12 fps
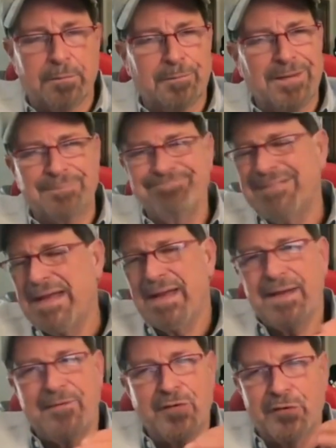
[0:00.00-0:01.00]
Well,
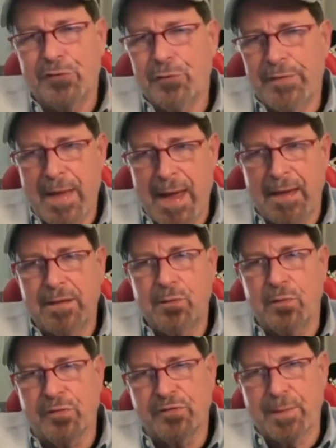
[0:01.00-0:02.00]
if you're doing that
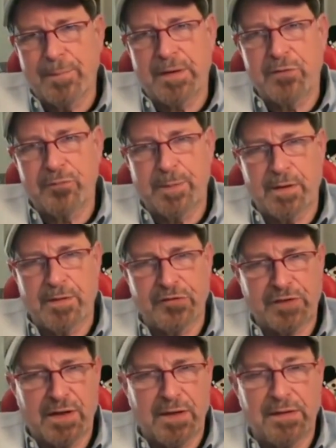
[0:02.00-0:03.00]
with somebody who's been on the
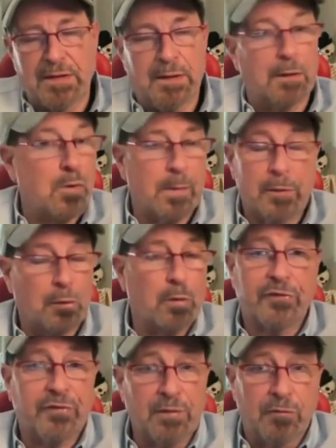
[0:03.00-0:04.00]
stand in a criminal
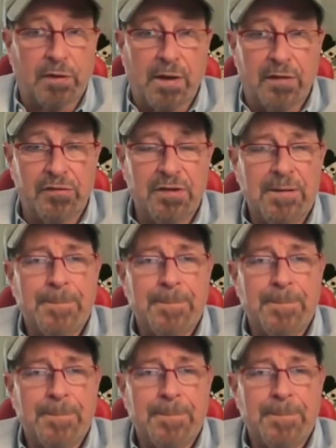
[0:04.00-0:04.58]
or a civil case,